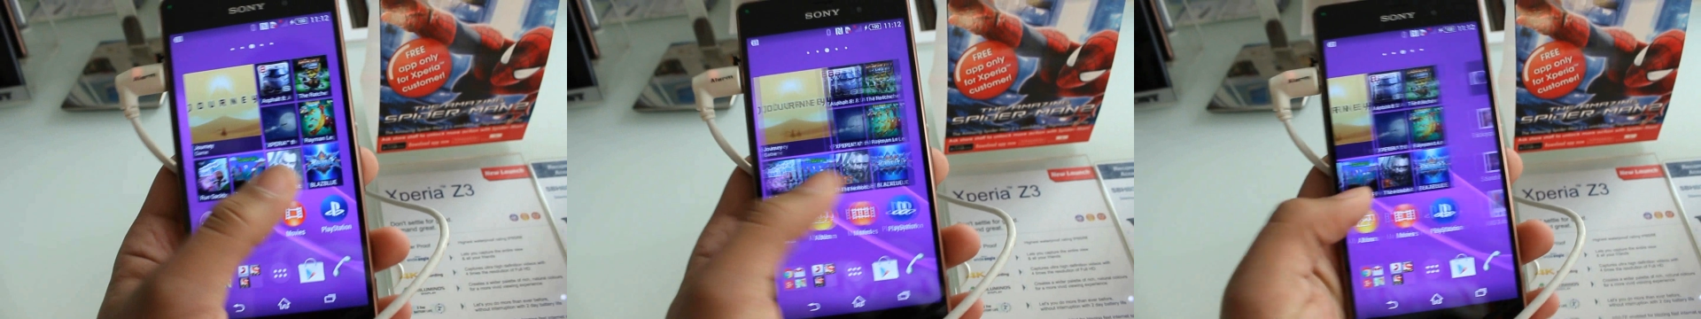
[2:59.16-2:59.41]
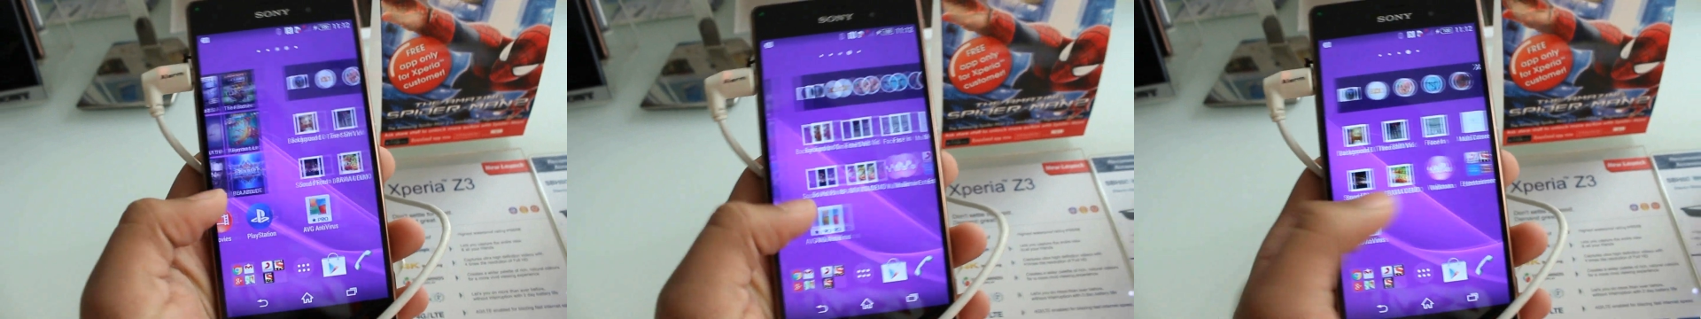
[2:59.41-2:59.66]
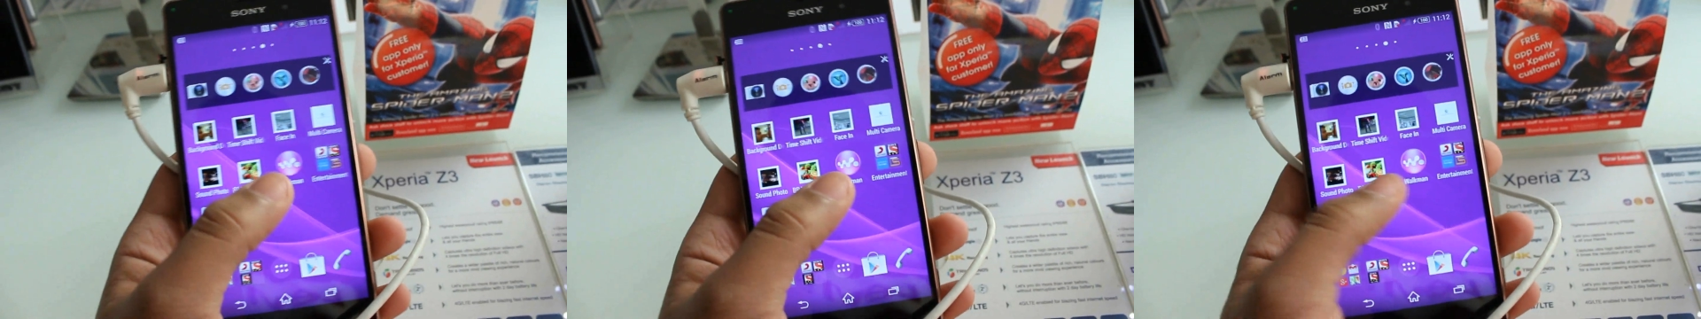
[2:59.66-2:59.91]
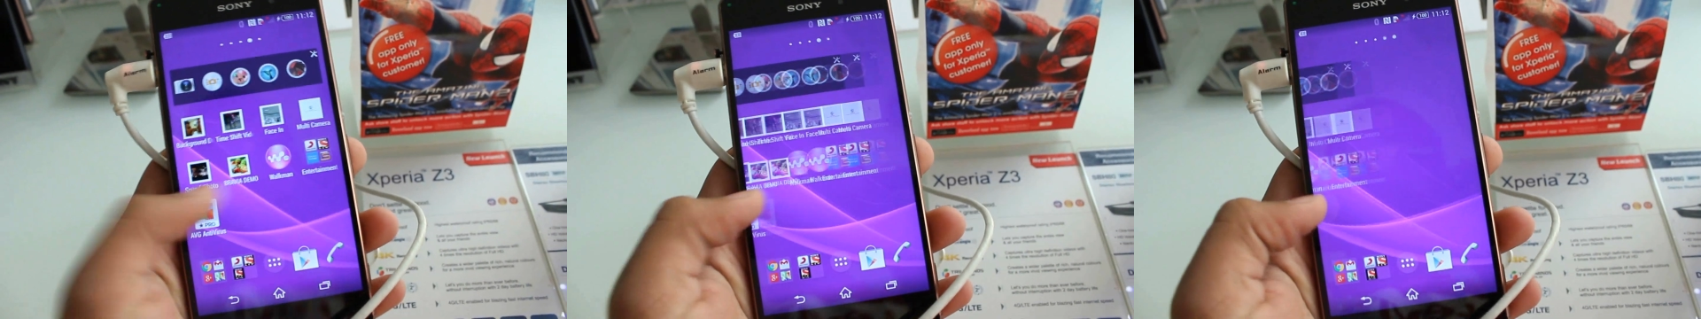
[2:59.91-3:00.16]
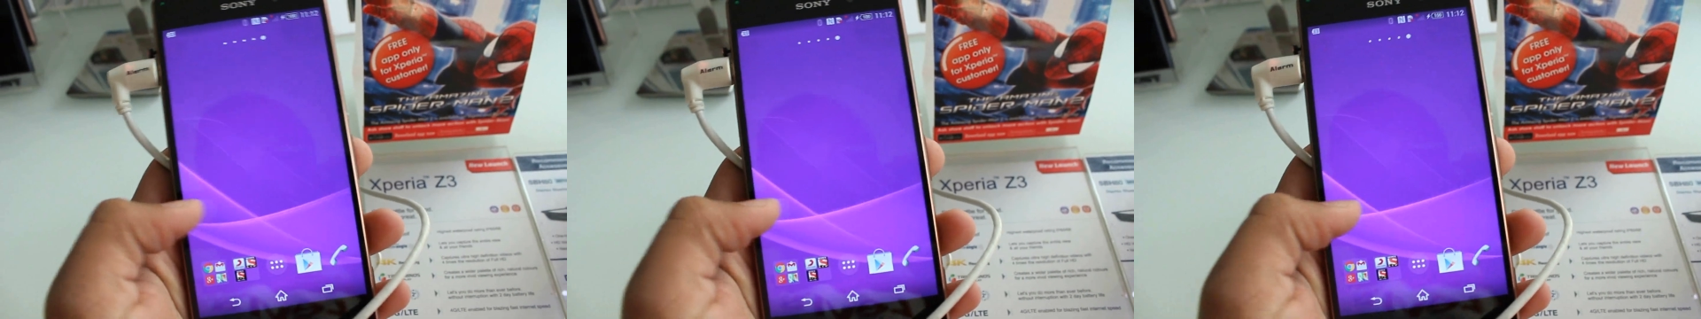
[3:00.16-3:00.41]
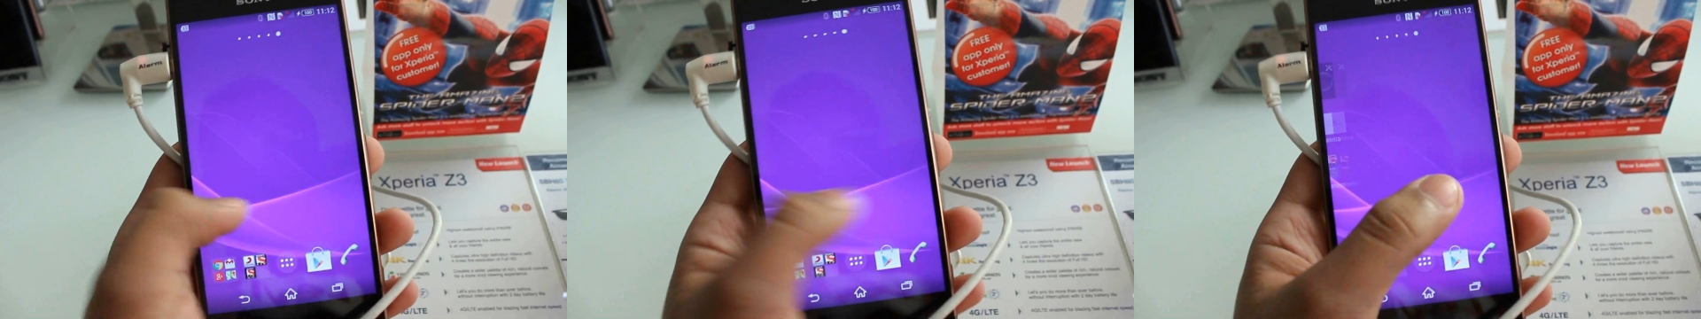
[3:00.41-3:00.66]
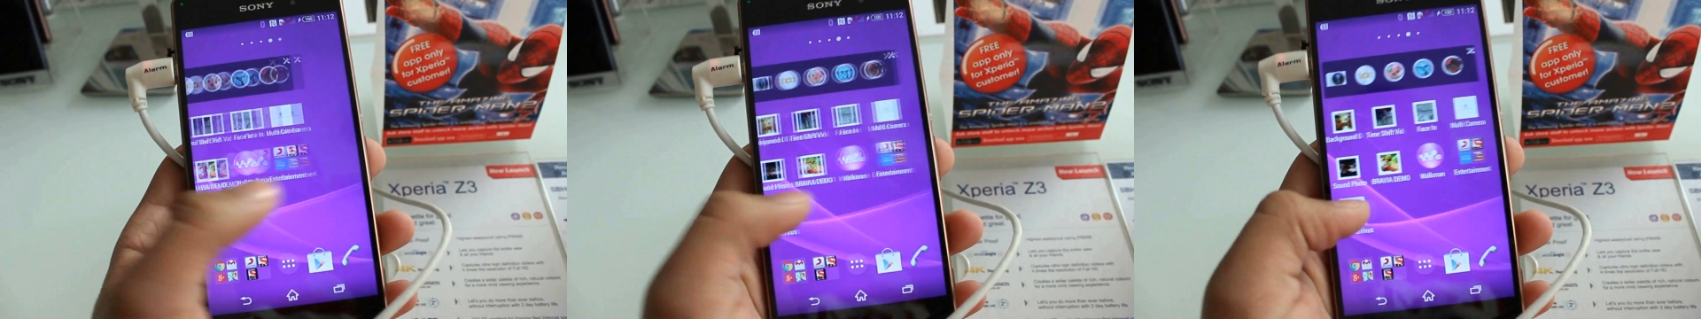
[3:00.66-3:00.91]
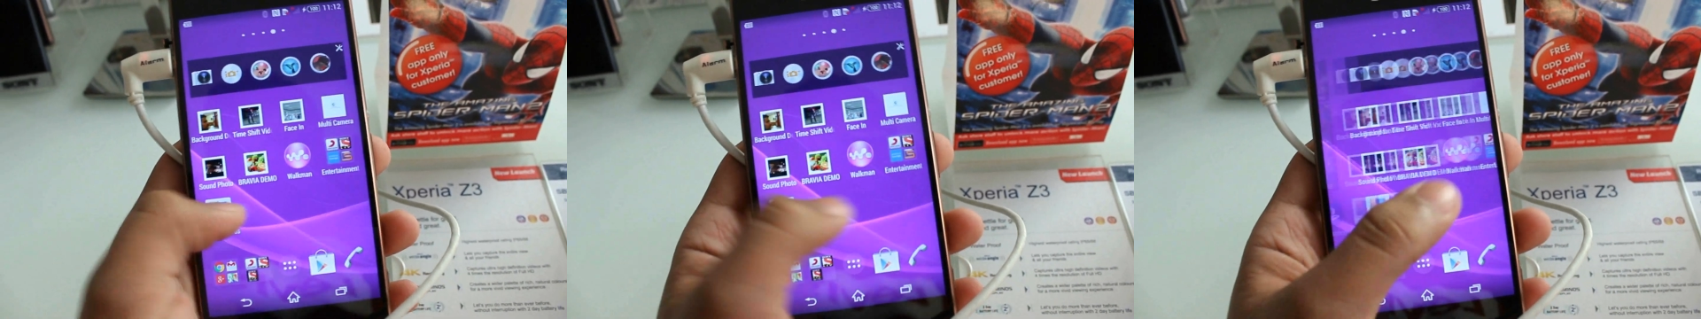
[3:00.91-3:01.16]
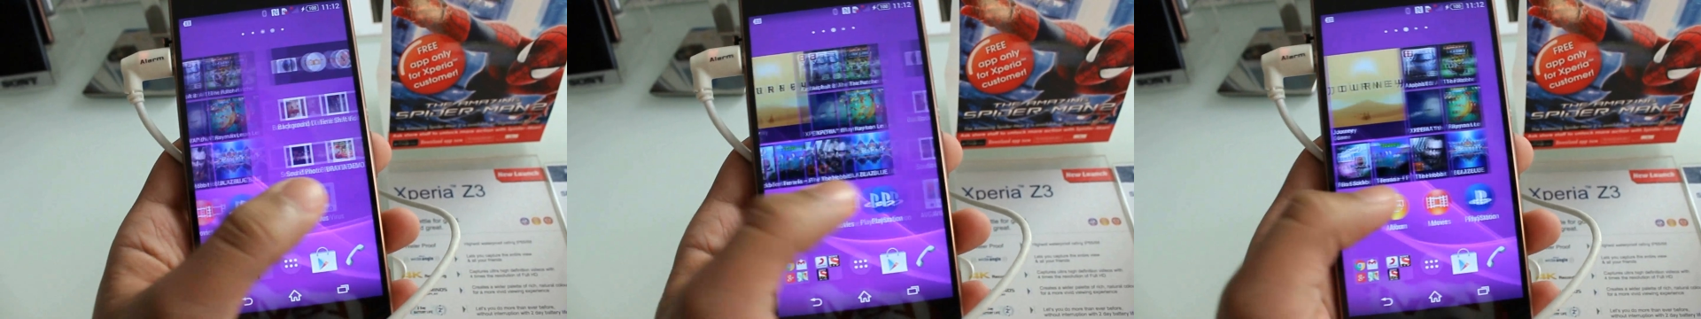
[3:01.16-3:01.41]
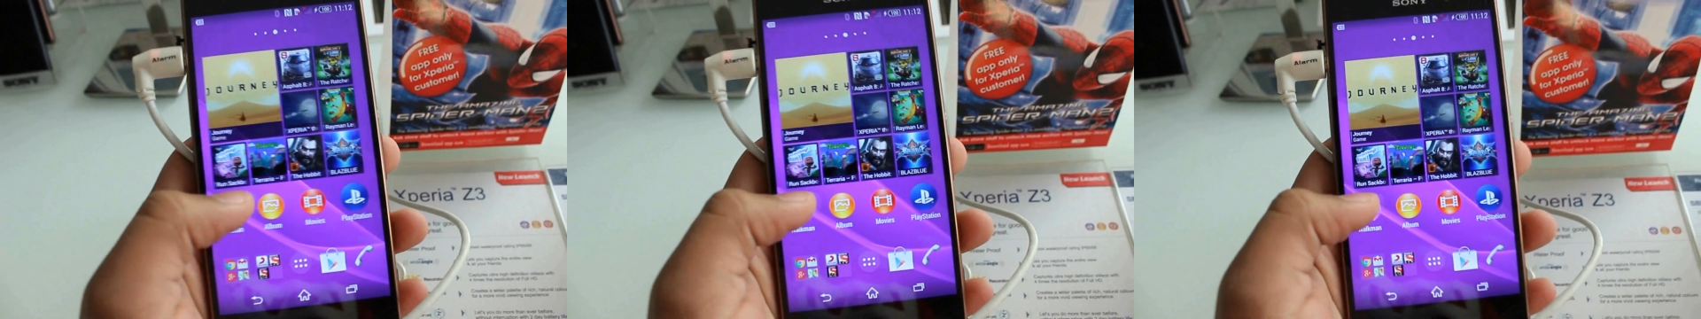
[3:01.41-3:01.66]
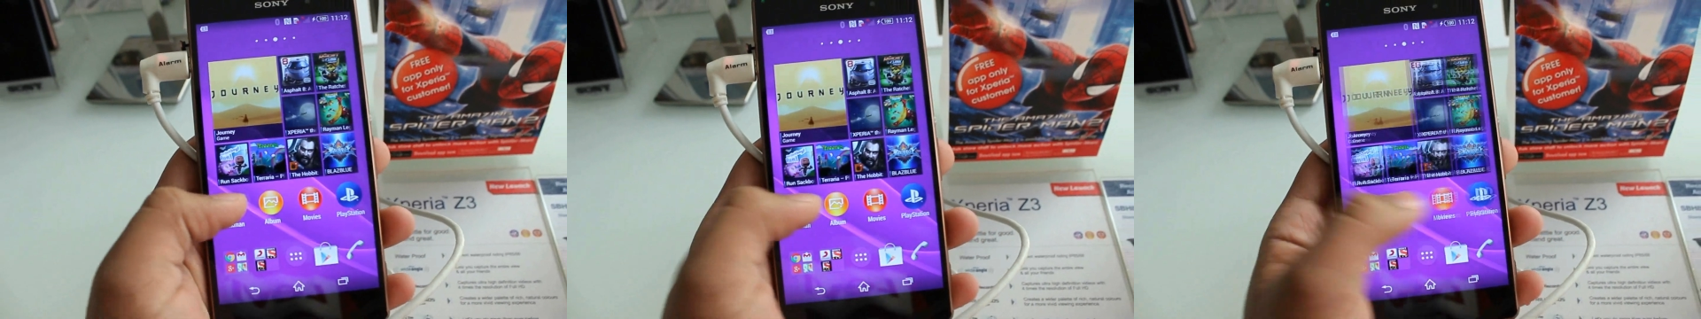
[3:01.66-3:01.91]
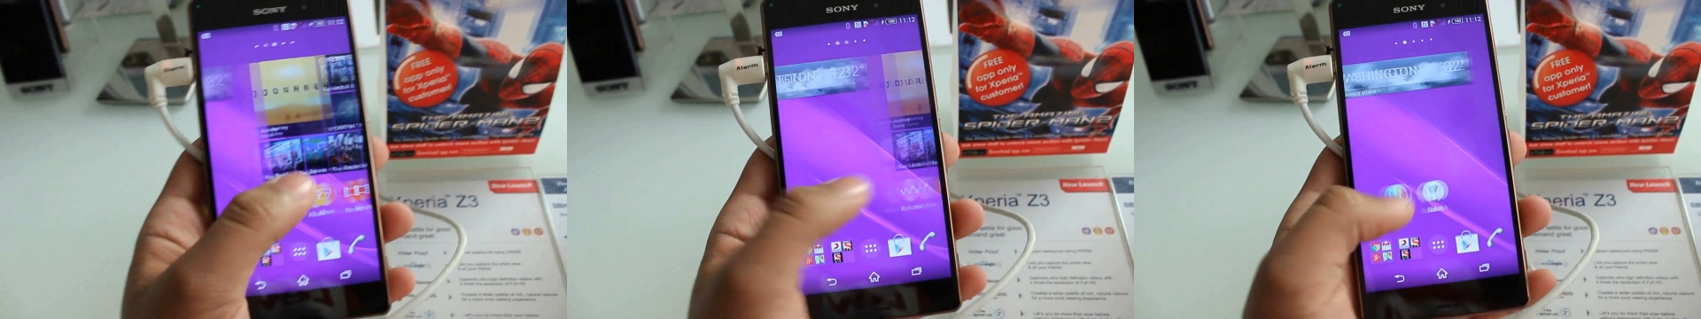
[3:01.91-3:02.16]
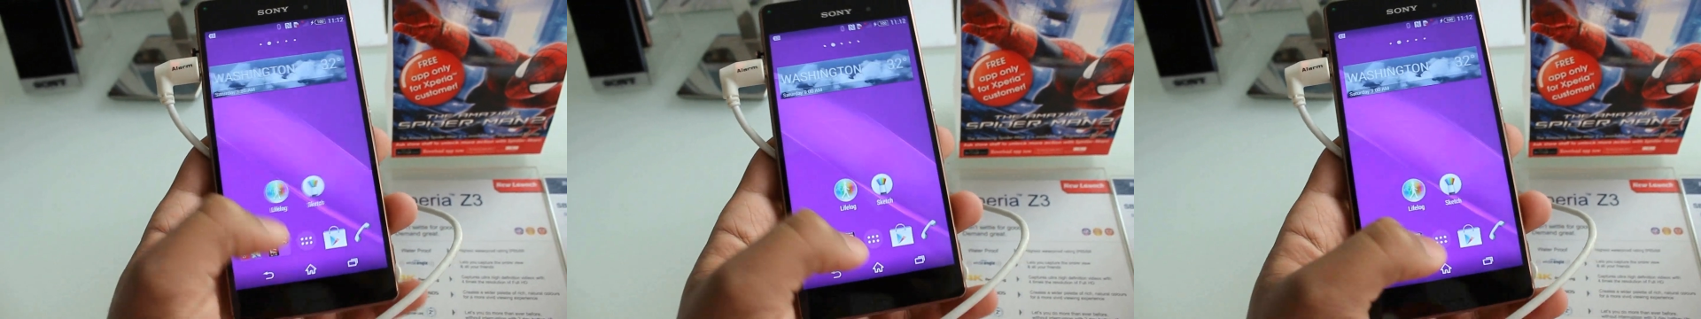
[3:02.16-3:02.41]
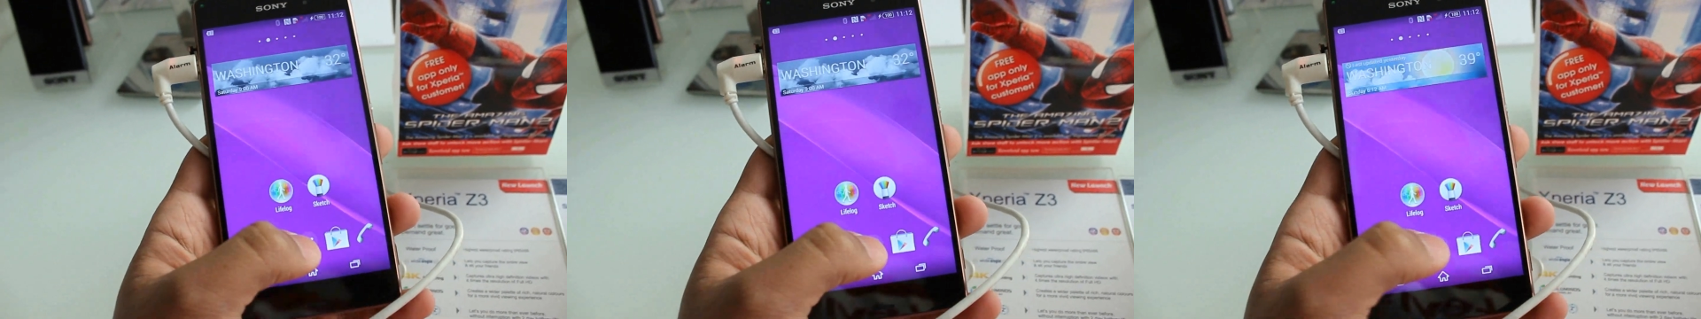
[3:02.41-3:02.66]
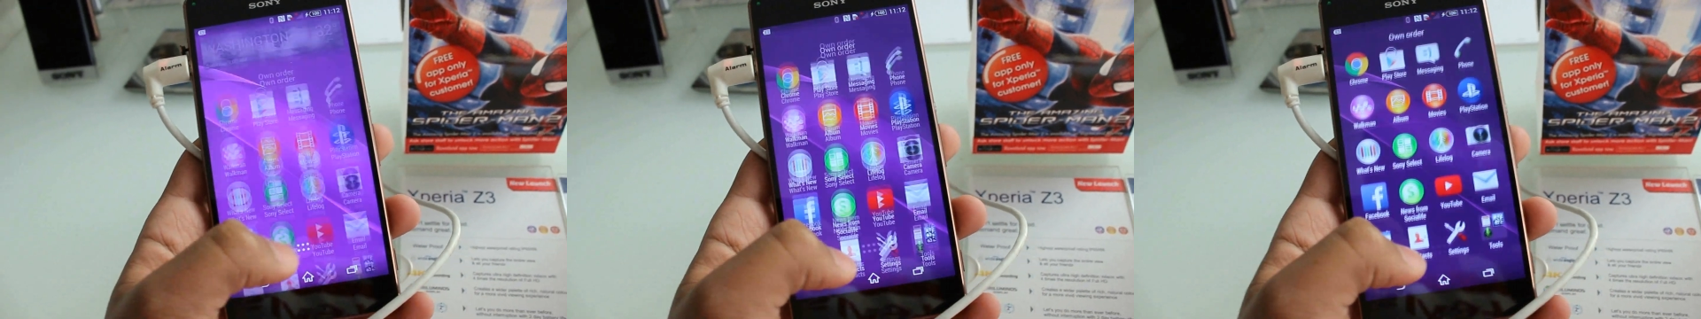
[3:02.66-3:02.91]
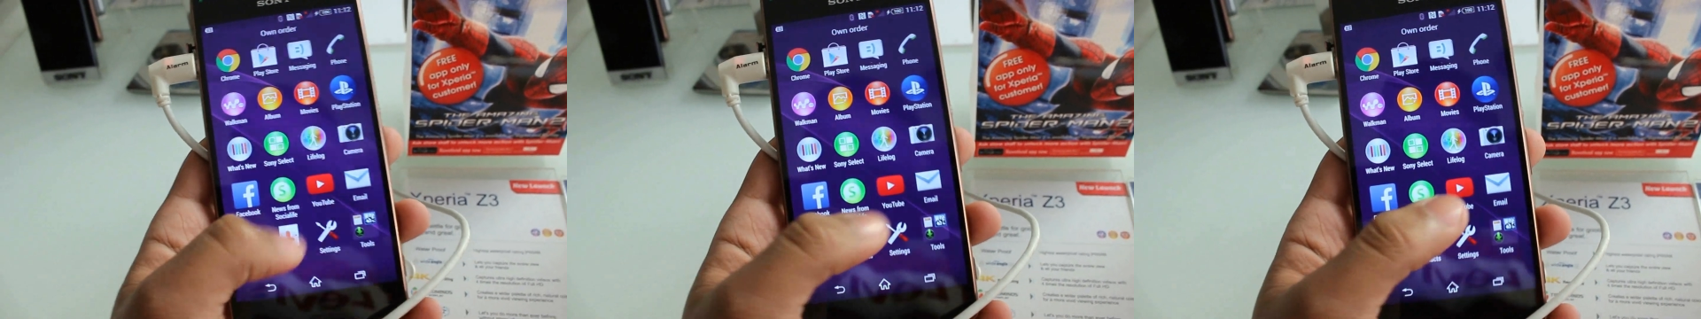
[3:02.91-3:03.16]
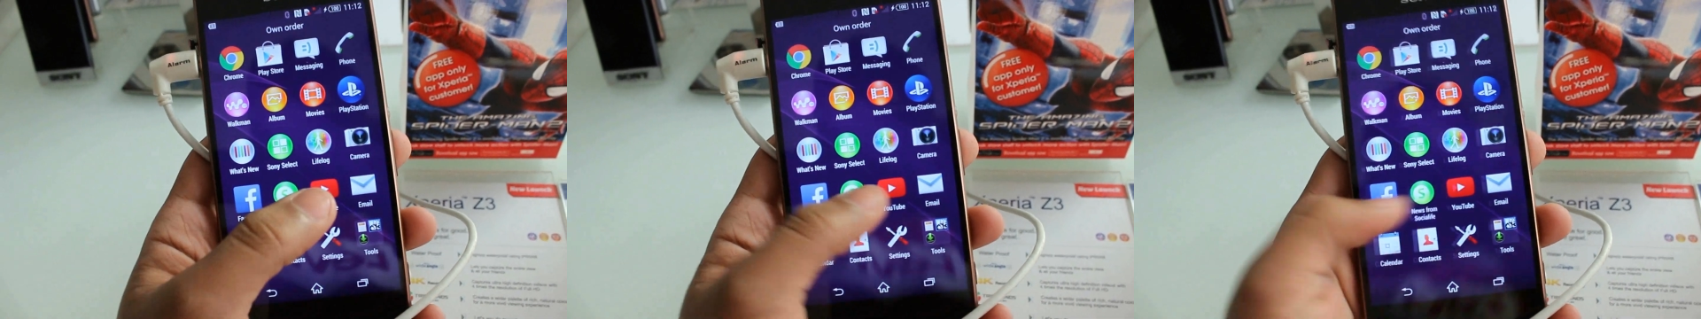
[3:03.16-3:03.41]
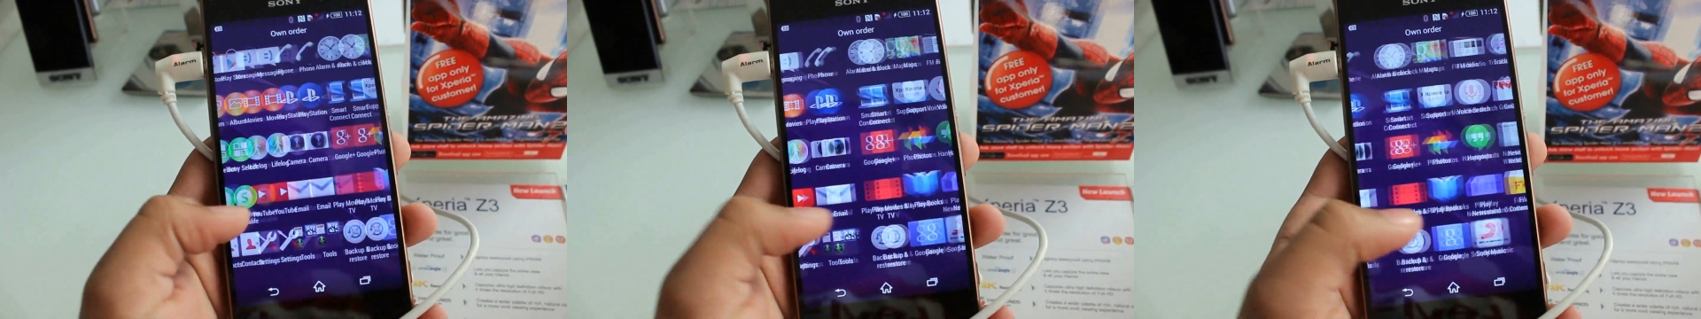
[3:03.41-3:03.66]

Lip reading: No face is visible, so there are no lips to read.